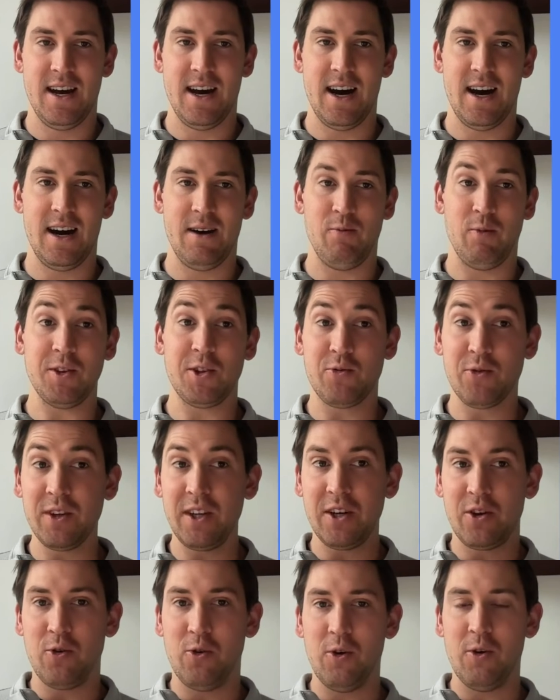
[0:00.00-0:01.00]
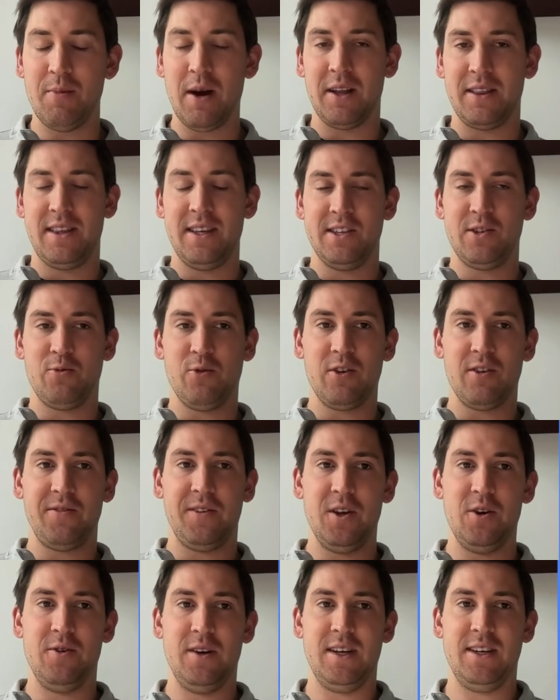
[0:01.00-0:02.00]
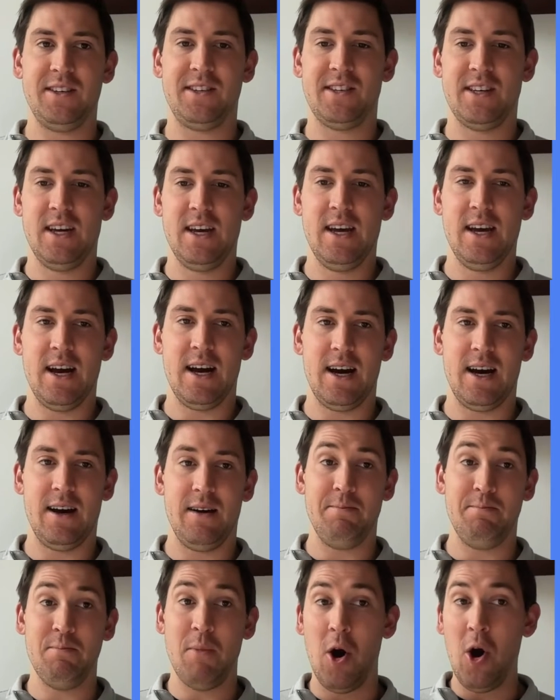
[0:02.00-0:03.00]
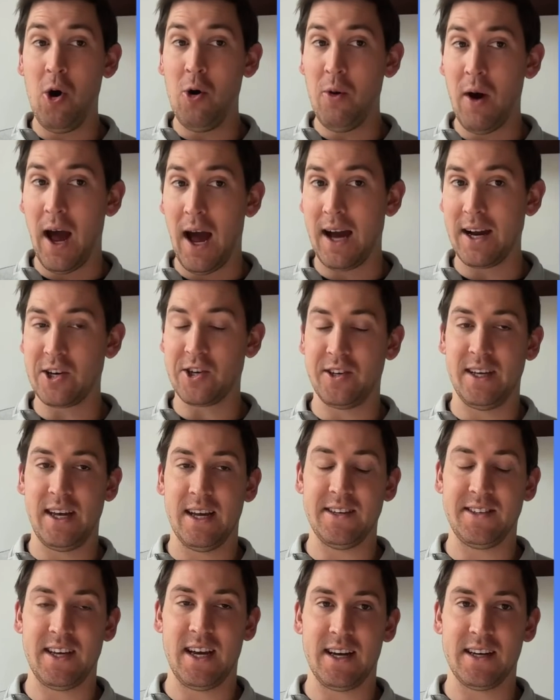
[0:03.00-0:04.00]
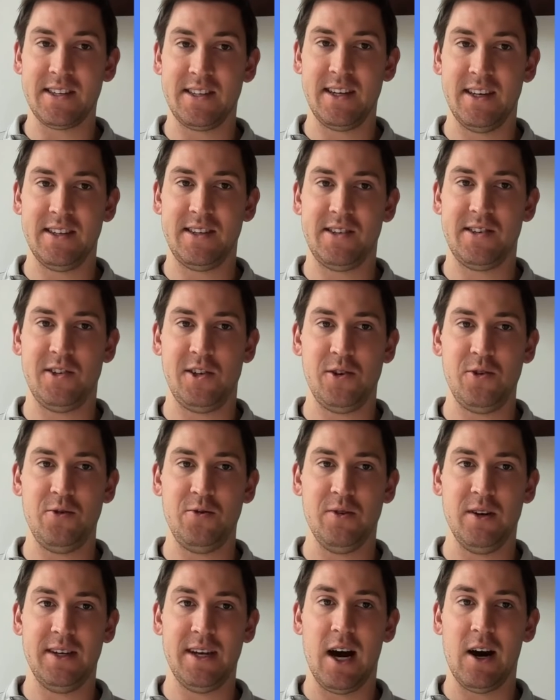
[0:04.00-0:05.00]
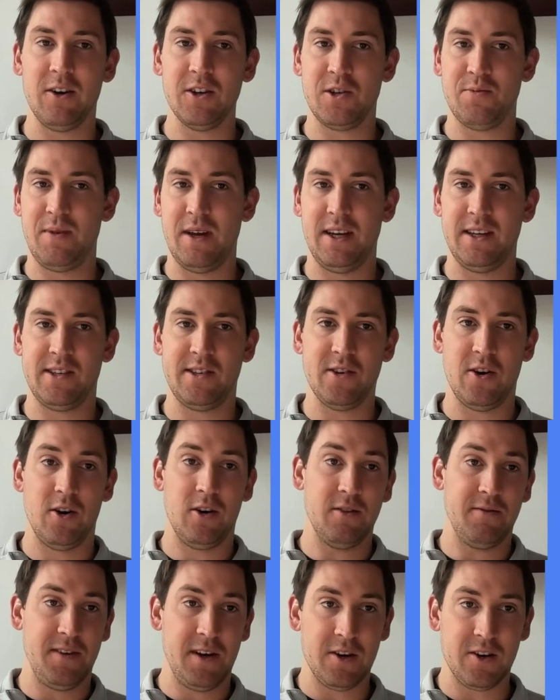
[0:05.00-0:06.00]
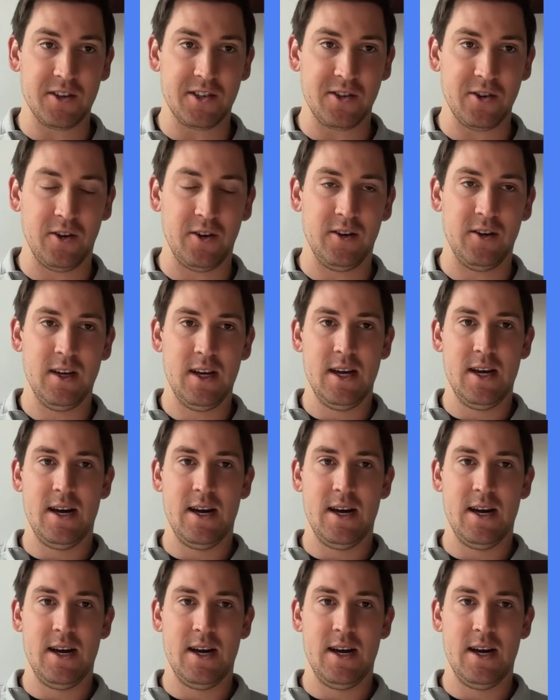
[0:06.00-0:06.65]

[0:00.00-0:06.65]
What's really cool about this workflow is Mo actually has access to a knowledge base on Verisoul.